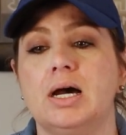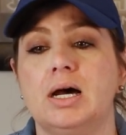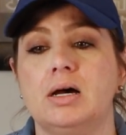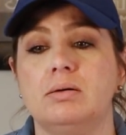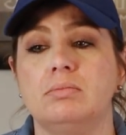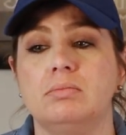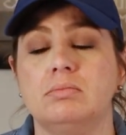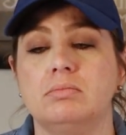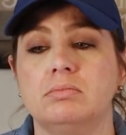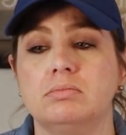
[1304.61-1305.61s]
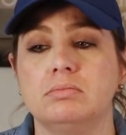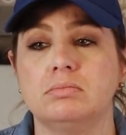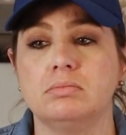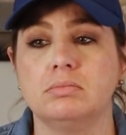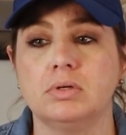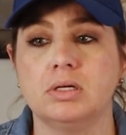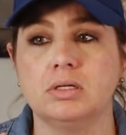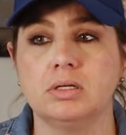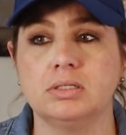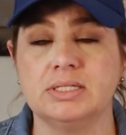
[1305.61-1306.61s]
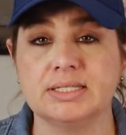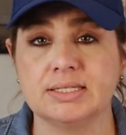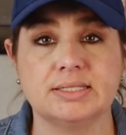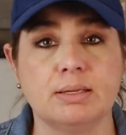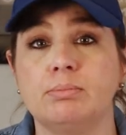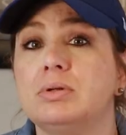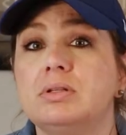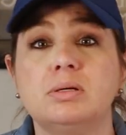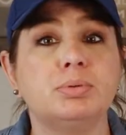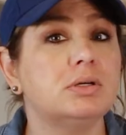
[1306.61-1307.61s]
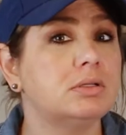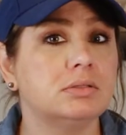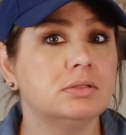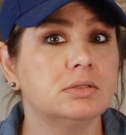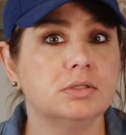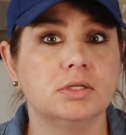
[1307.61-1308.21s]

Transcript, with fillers: um, disassemblable